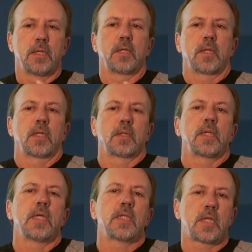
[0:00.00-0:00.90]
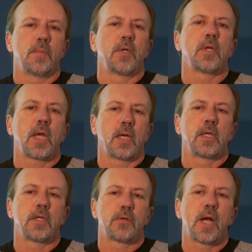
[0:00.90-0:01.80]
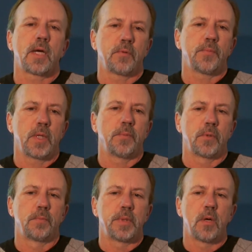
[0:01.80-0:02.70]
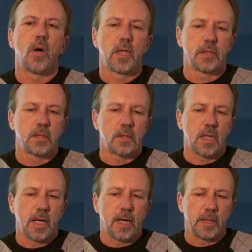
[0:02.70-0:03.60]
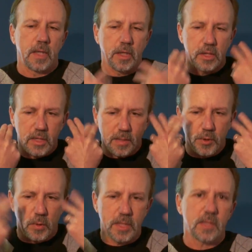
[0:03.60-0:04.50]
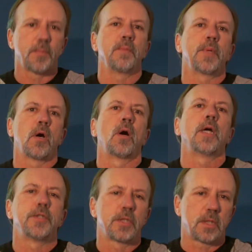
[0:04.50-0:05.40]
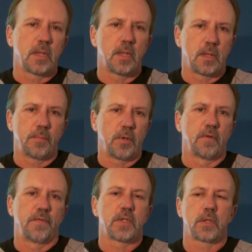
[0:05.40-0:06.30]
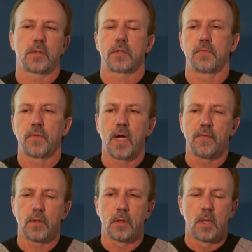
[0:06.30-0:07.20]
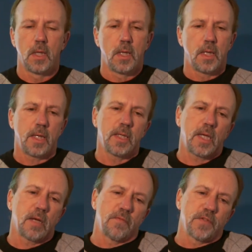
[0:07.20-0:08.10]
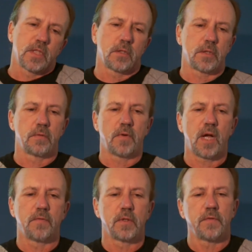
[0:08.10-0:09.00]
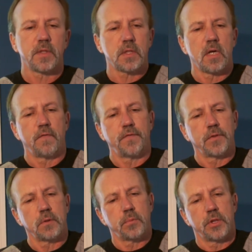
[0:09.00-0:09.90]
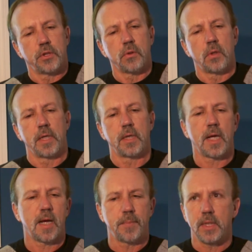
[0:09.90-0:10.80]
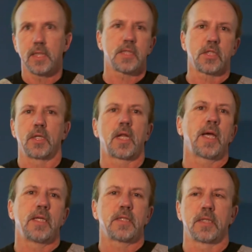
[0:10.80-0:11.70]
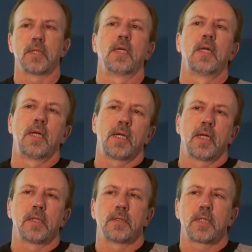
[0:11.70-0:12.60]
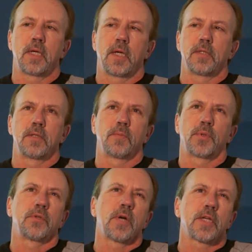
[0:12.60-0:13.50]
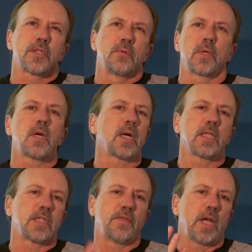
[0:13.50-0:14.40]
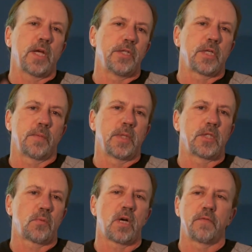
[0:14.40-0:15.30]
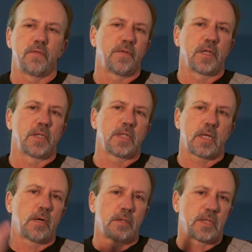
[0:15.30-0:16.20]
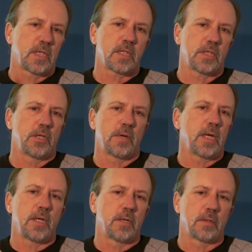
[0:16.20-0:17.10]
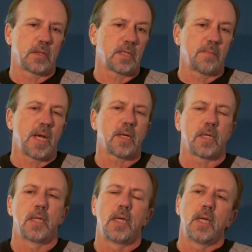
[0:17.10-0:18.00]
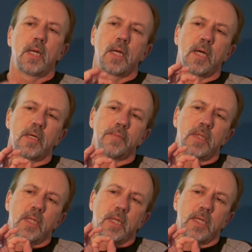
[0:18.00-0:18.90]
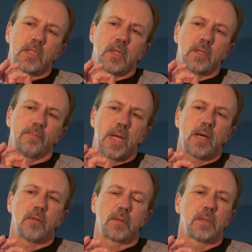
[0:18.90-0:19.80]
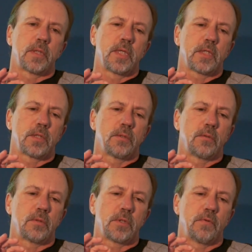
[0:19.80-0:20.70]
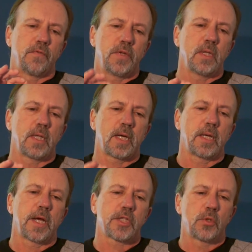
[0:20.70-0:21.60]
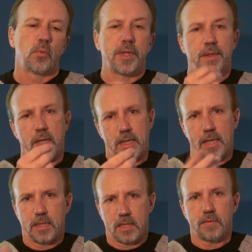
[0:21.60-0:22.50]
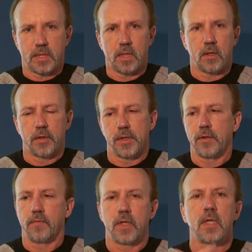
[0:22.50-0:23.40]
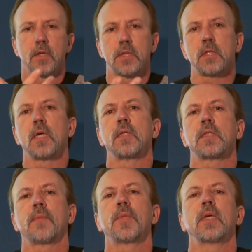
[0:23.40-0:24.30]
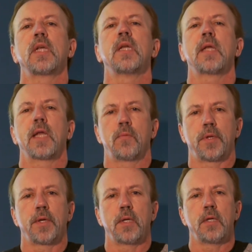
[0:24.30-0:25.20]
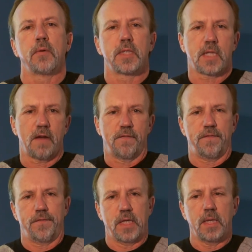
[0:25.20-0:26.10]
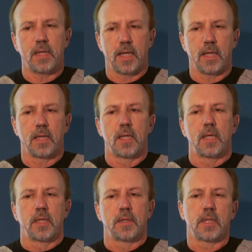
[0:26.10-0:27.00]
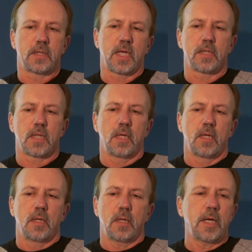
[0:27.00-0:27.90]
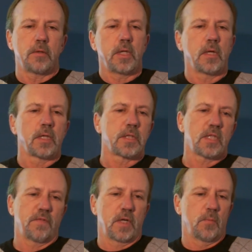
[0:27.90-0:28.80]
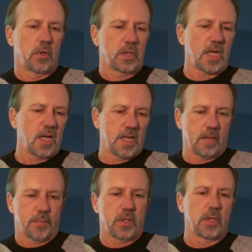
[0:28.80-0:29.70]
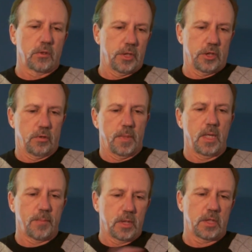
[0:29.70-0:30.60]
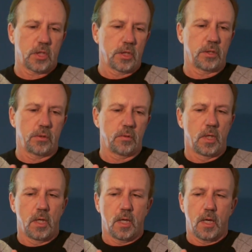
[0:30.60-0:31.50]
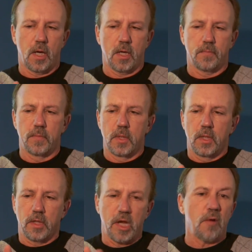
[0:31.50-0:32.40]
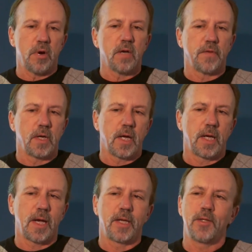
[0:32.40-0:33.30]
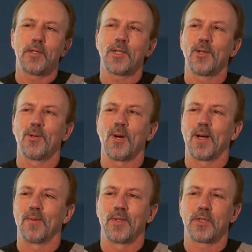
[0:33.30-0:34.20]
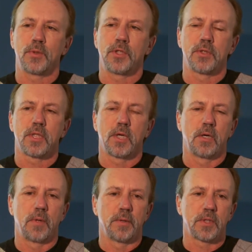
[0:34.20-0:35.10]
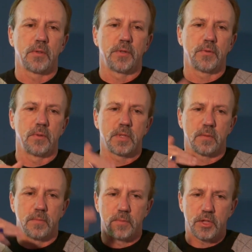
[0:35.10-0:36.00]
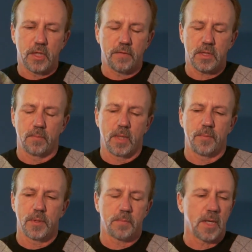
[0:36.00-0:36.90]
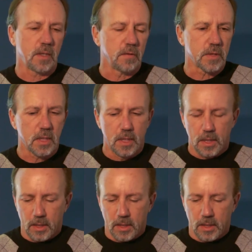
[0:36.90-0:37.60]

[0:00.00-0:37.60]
you could at least communicate and interact with people beyond and conceptualize something beyond just the pure physical survival. And again, physical survival, if it's not filled with joy and happiness and light and progression, regardless of age, you could be 12 and figure this out, or 60 or 80, or it doesn't matter. It's all about learning to feel a connection with, as I've said in all the other videos, something innate within you. It's that feeling that says, I don't need all this stuff anymore. It's kind of like a purgatory to me. I'm going to start to get rid of it. I used to, this was years ago when I was going through some shifts in my perspectives,